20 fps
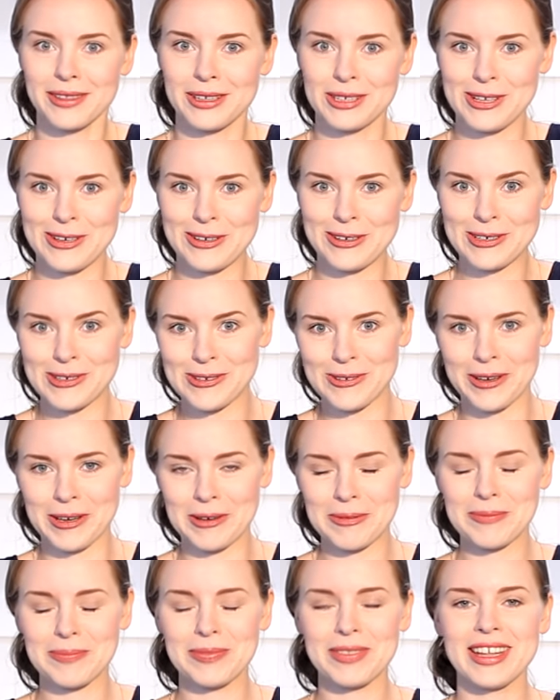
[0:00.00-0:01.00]
that you are
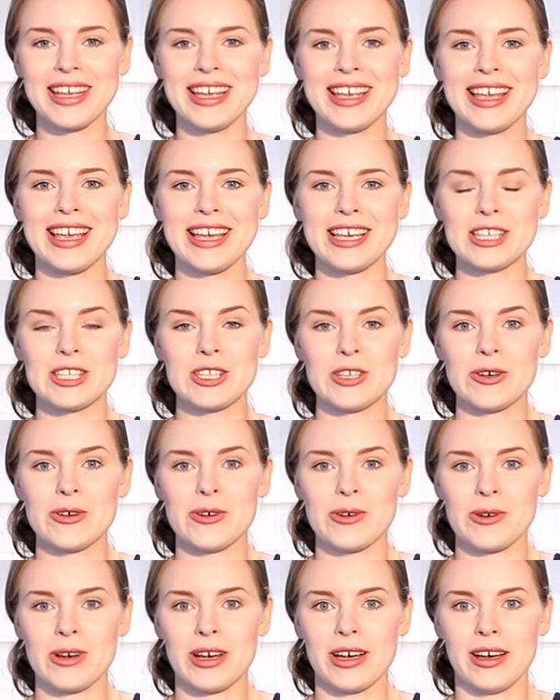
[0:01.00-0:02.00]
doing.
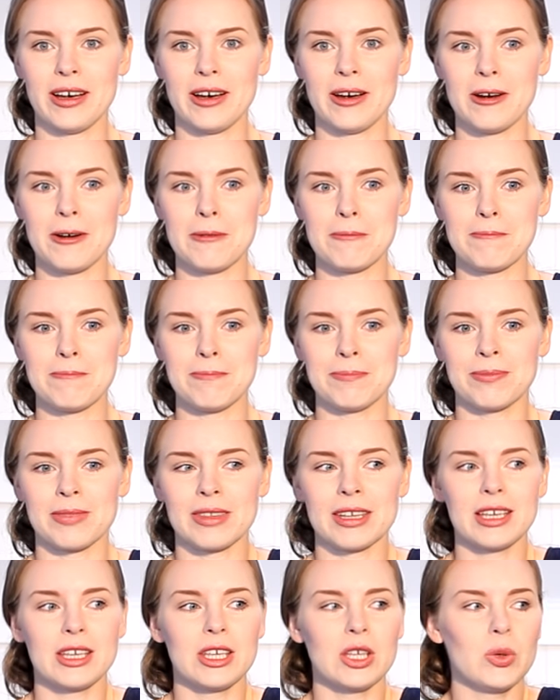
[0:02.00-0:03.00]
So um,
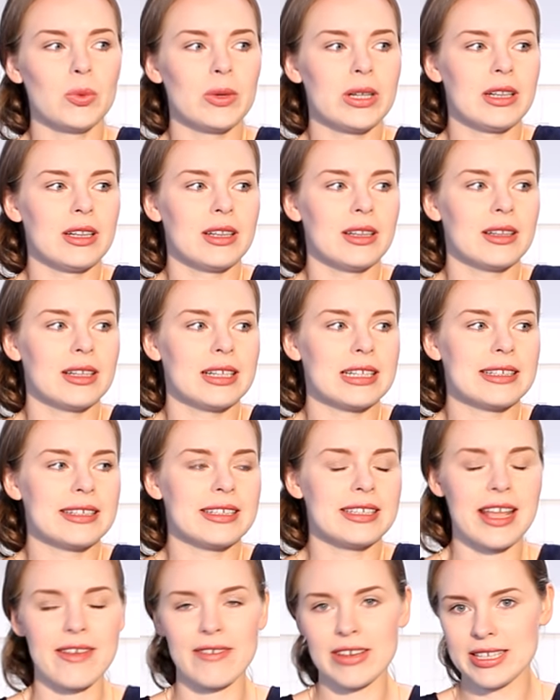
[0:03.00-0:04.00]
you will
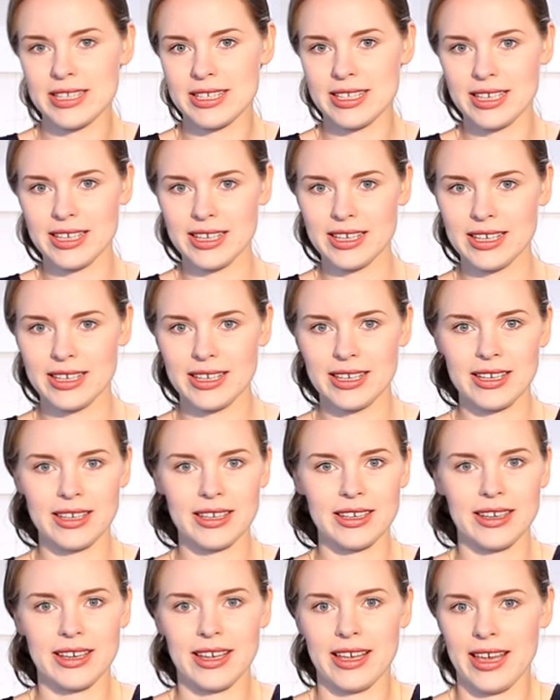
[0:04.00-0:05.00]
never see
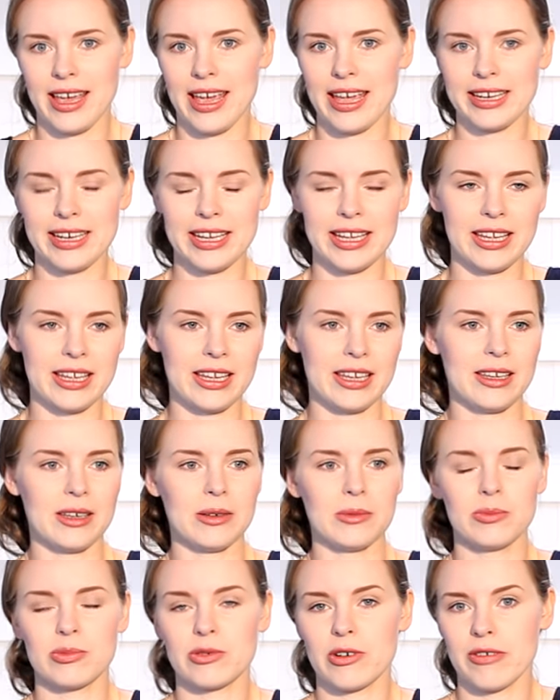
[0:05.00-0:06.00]
any
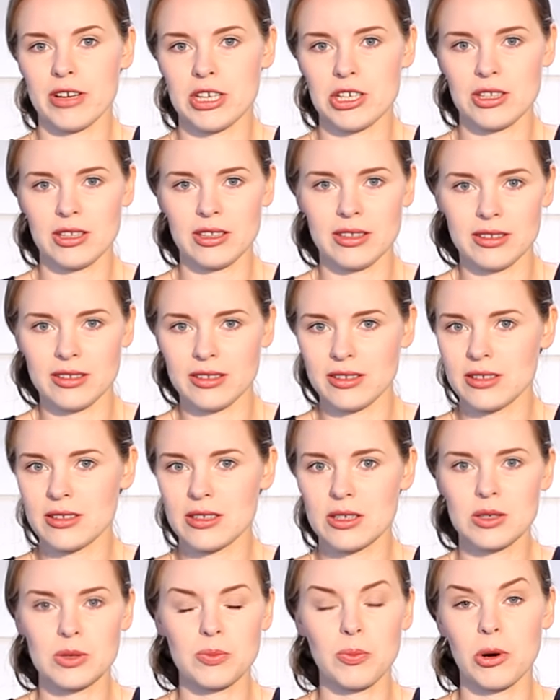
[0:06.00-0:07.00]
professional
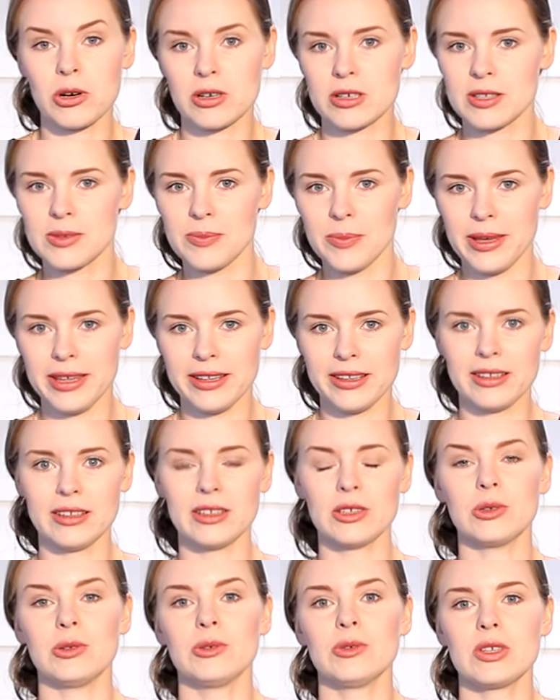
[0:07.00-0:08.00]

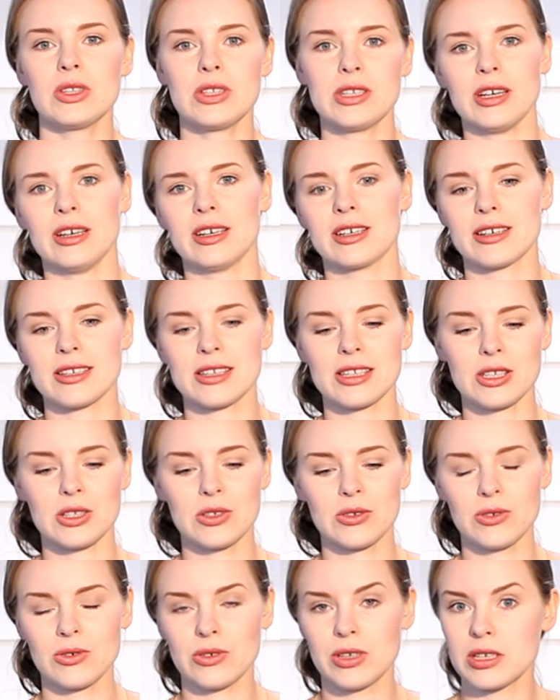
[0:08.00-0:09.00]
sportsman who starts
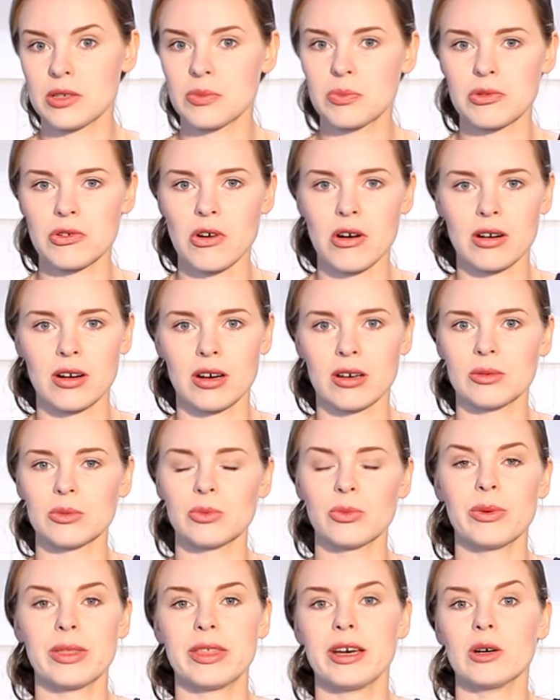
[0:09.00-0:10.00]
to do his
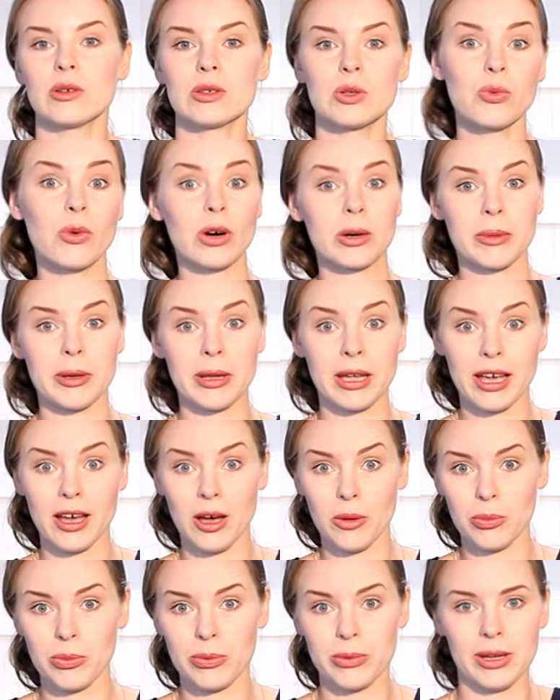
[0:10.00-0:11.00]
program without warming
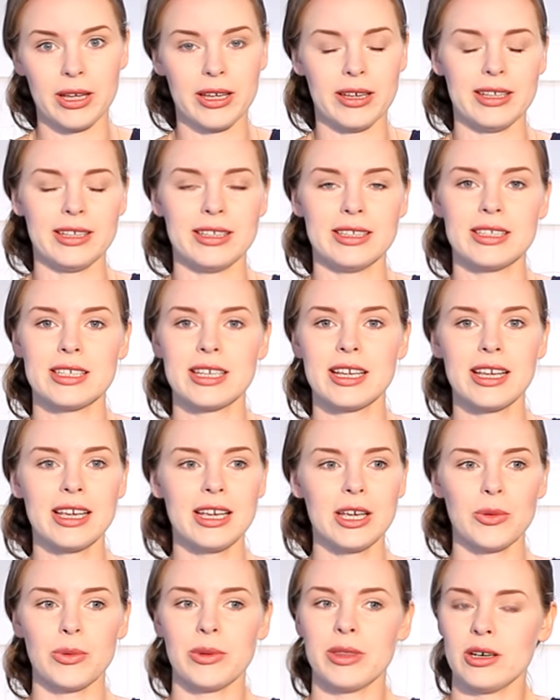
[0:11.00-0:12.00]
up and
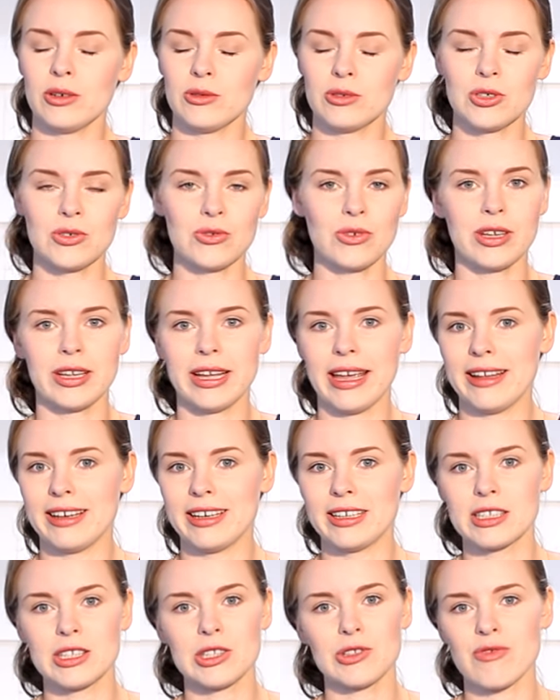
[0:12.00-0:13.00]
without doing
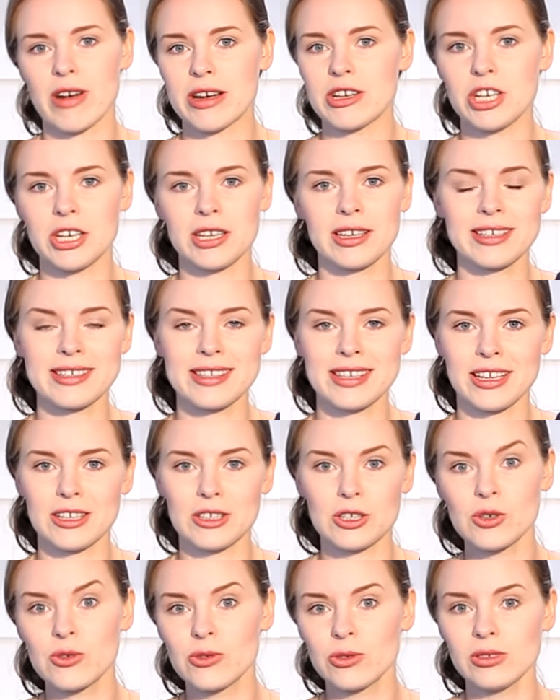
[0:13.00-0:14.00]
any stretchings
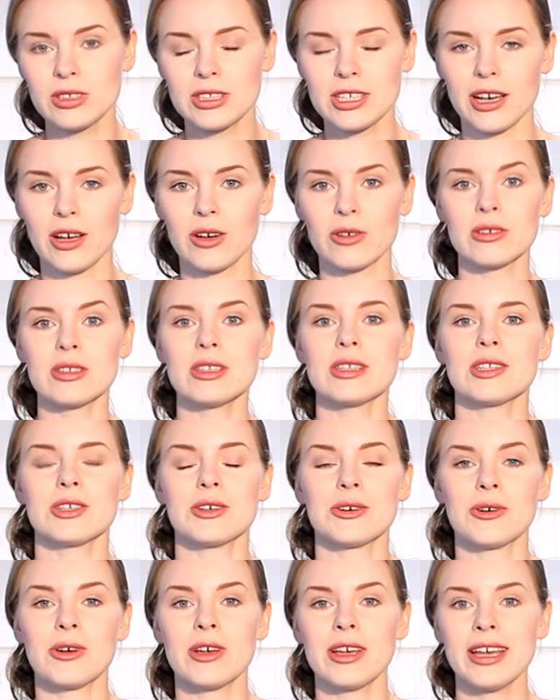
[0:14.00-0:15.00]
and cool downs.
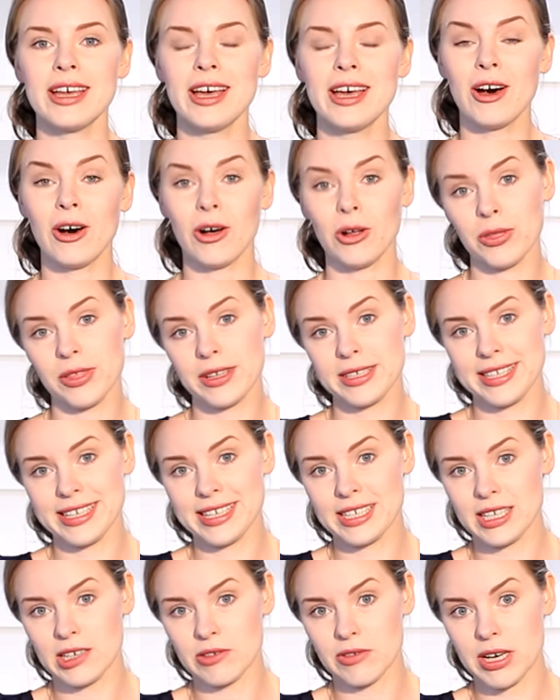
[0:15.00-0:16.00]
So all these
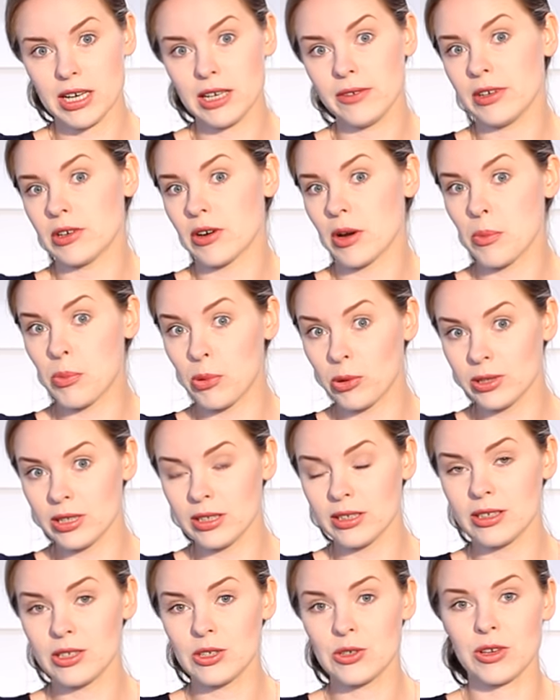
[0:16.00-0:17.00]
things are really very
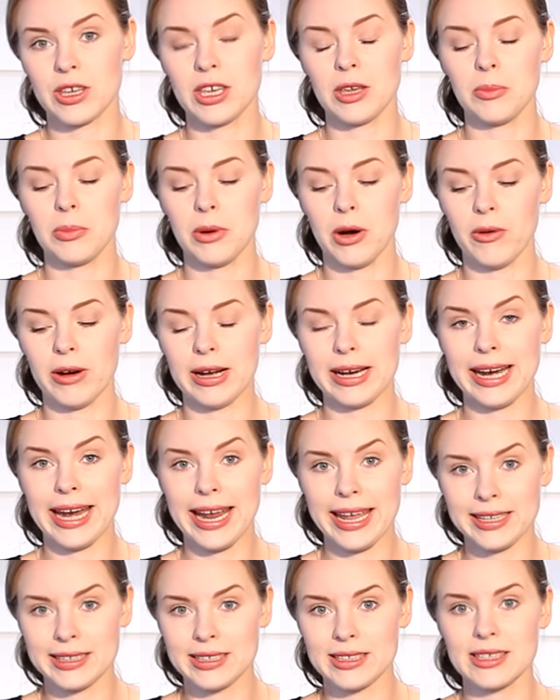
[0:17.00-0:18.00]
important to keep our
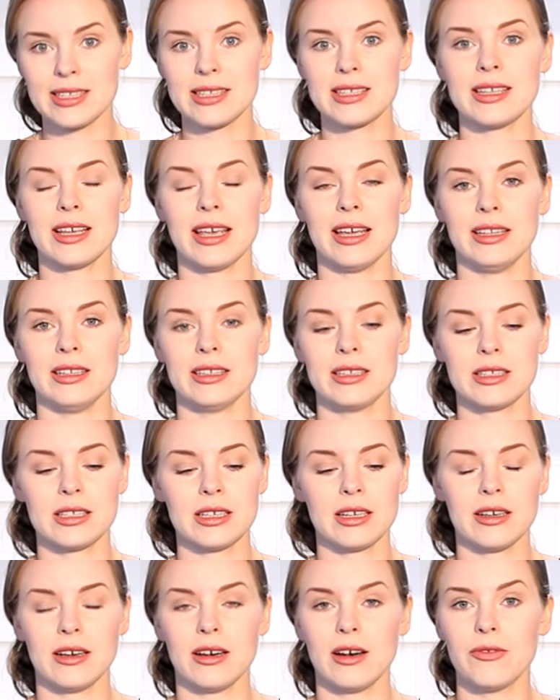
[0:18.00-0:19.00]
hands and
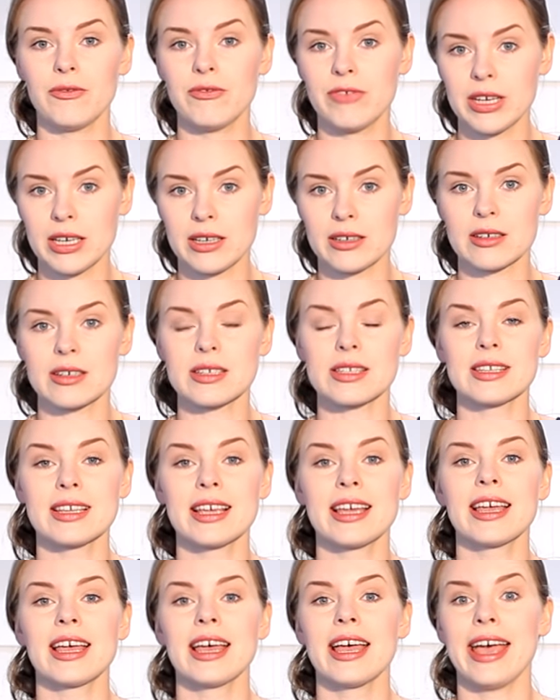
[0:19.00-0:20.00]
uh, fingers
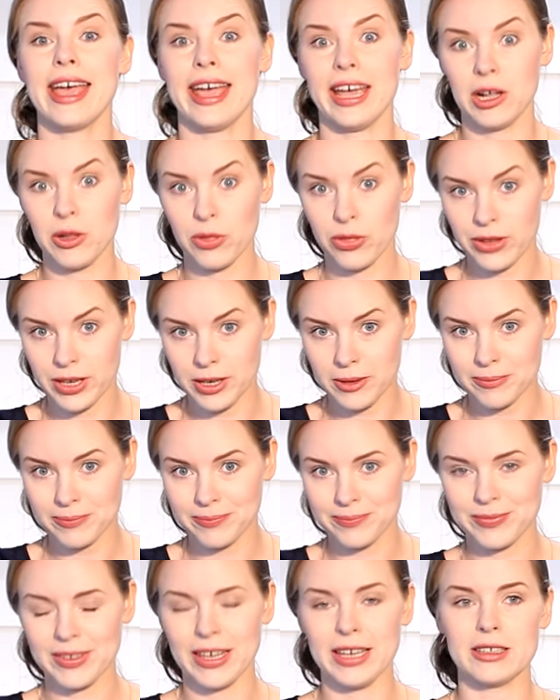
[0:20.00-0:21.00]
healthy
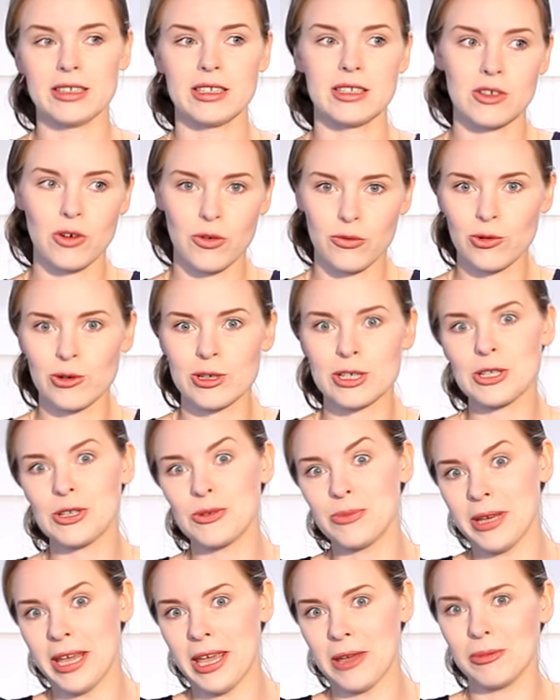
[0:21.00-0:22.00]
and of course
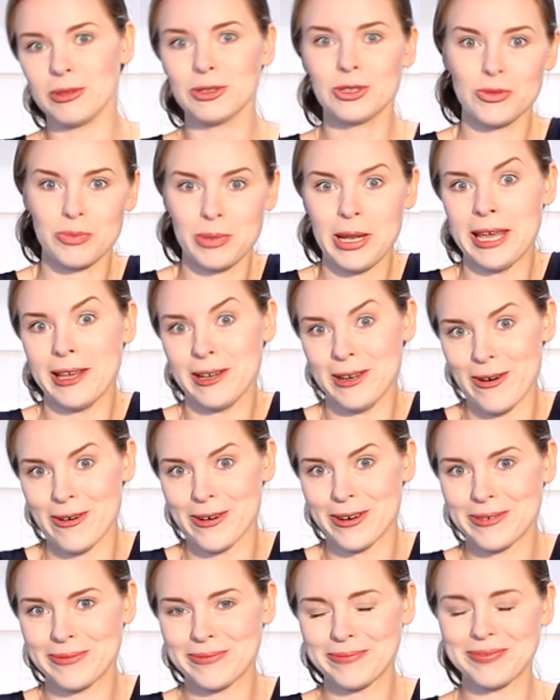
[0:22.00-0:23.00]
to be able to play long.